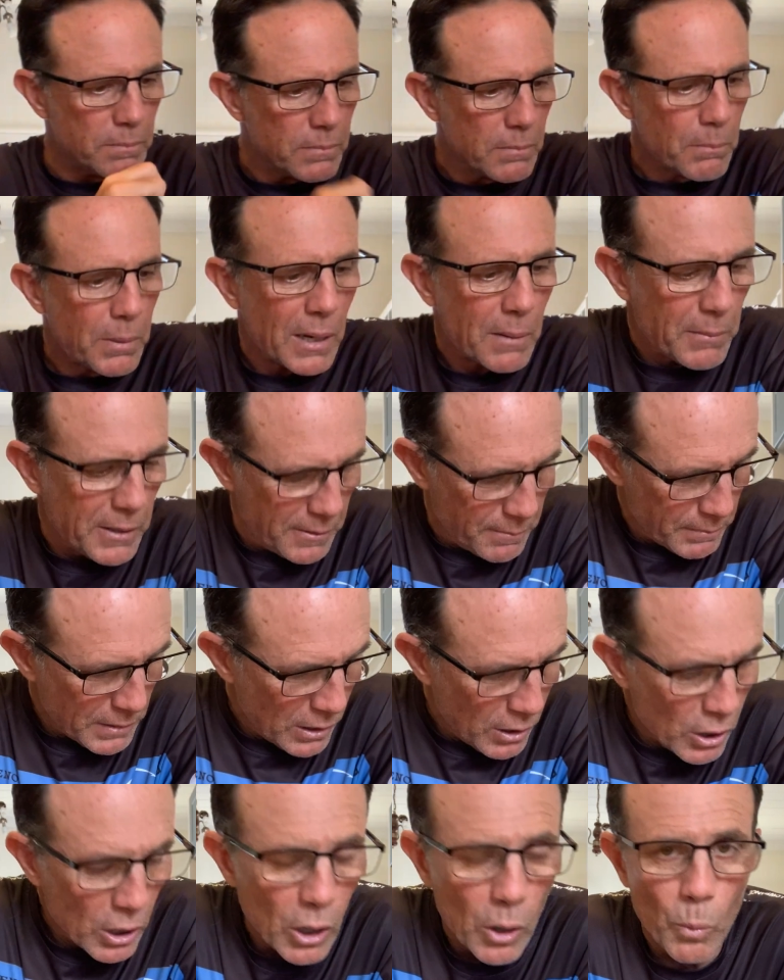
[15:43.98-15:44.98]
Pardon me.
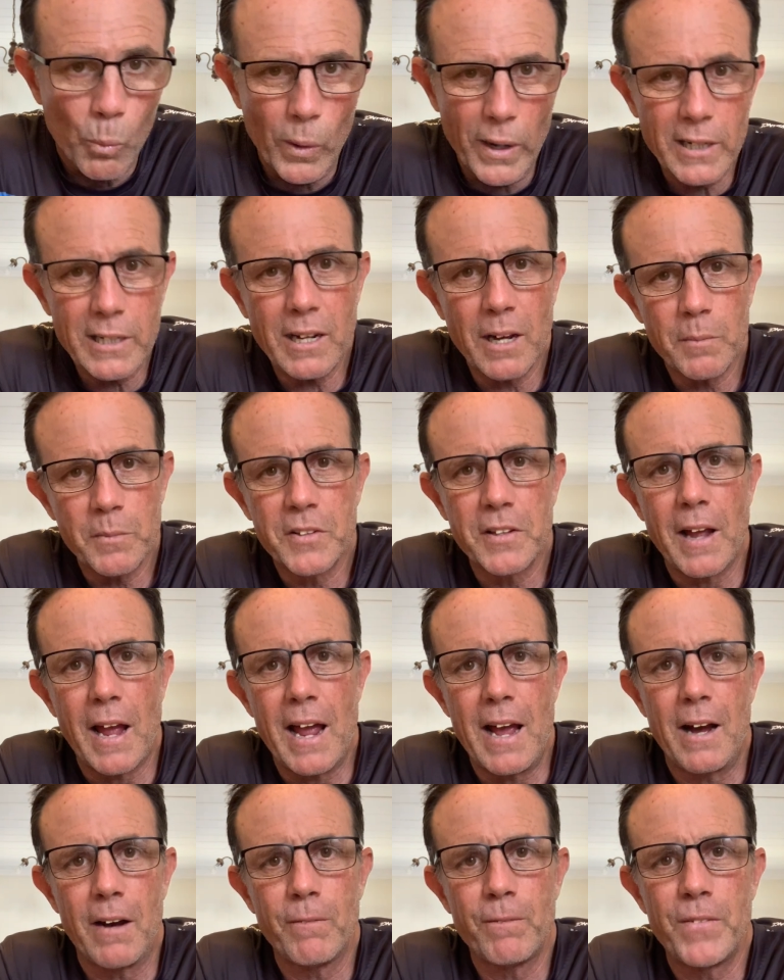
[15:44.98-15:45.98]
When it comes to
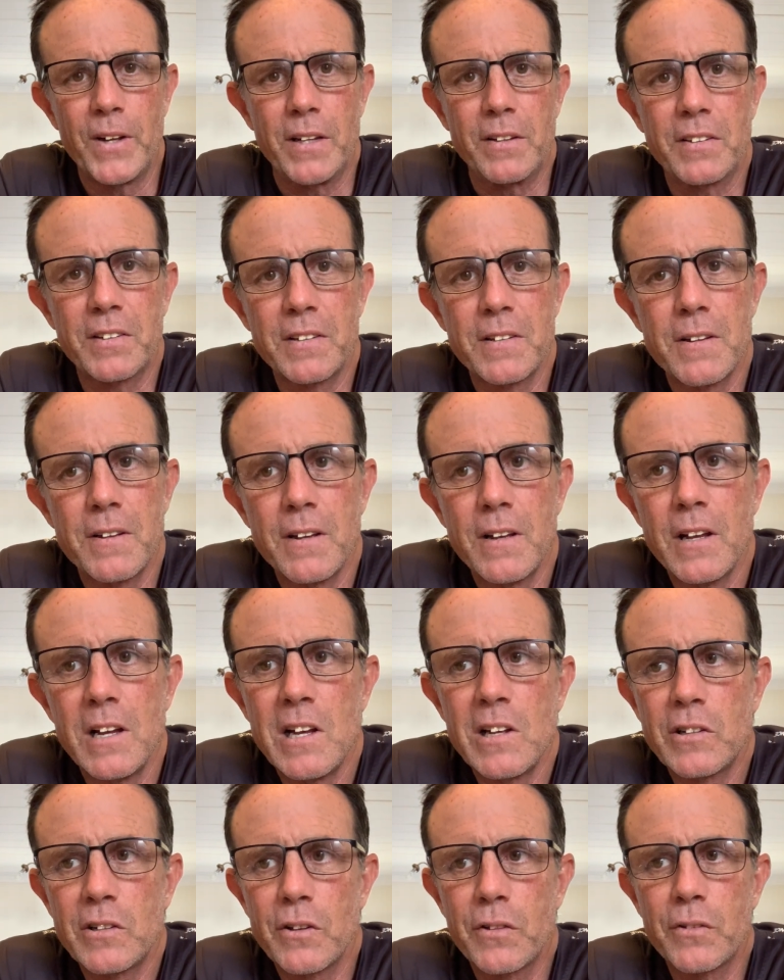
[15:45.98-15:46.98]
outfits
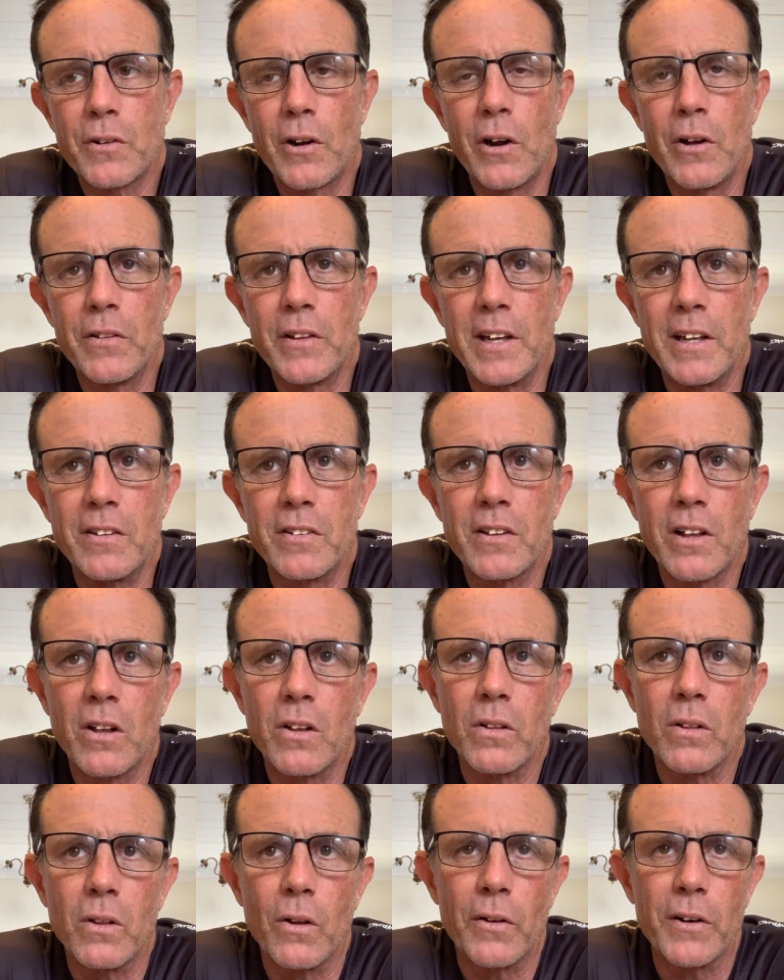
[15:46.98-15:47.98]
to throw these,
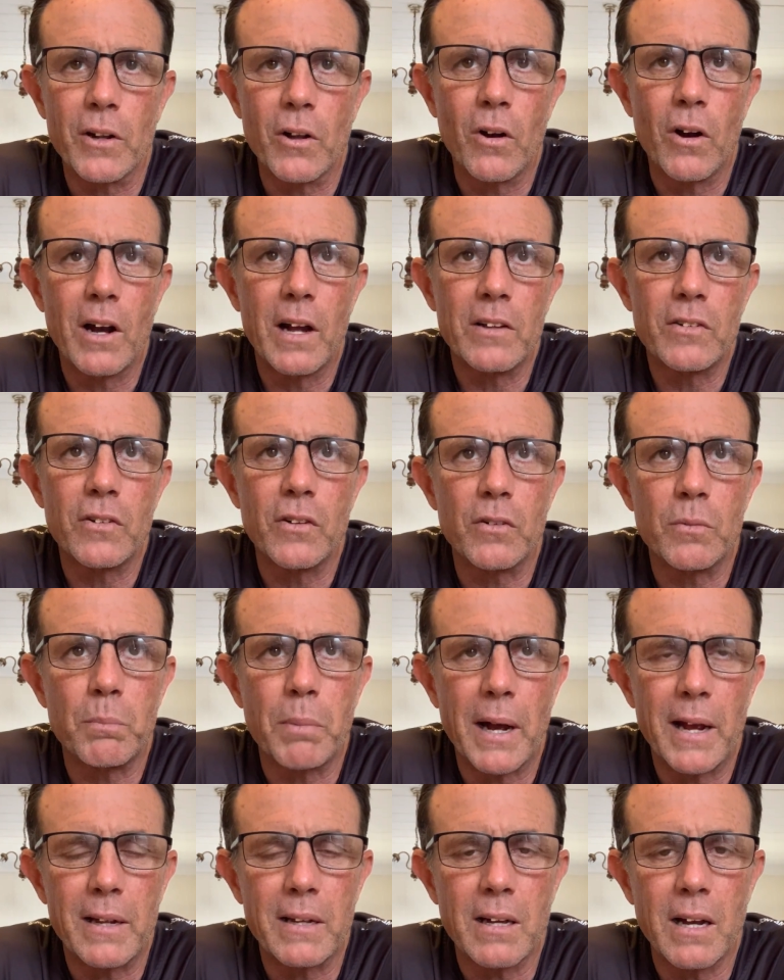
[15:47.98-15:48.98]
a lot of guys use
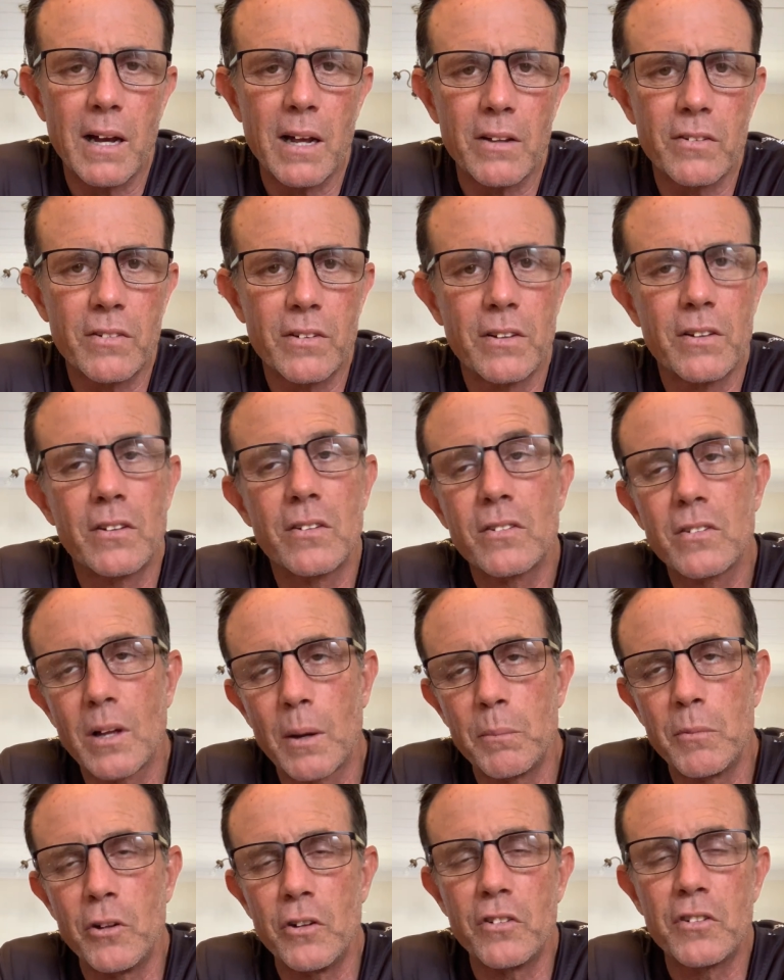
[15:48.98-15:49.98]
bait casters,
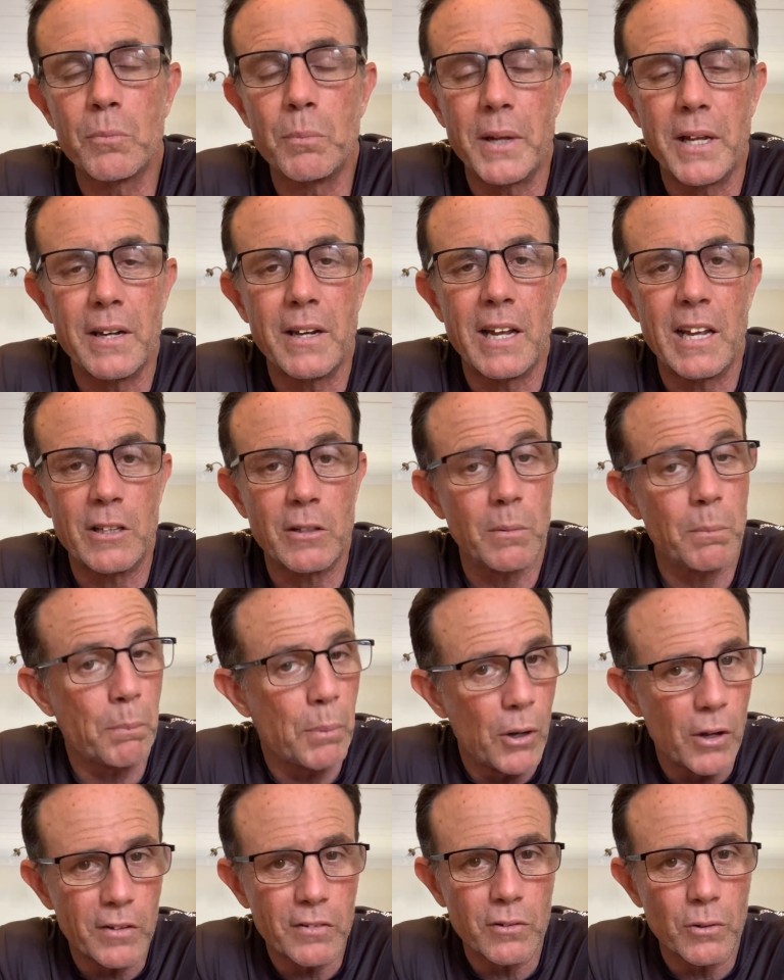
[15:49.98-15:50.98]
some use spin. It's a
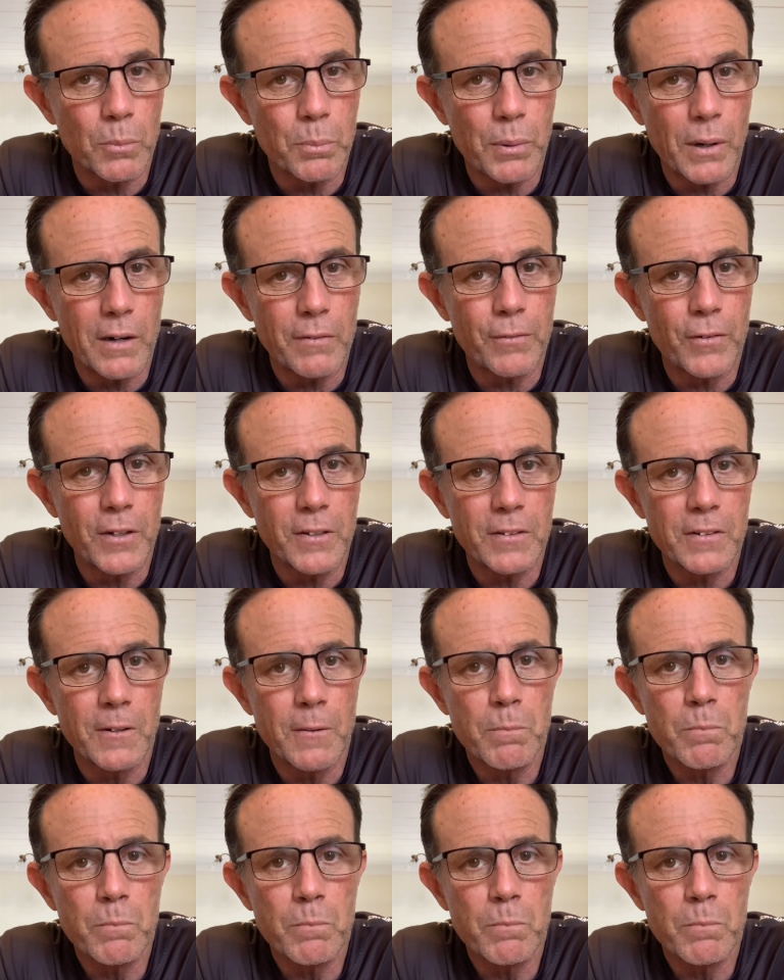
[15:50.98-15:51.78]
personal preference.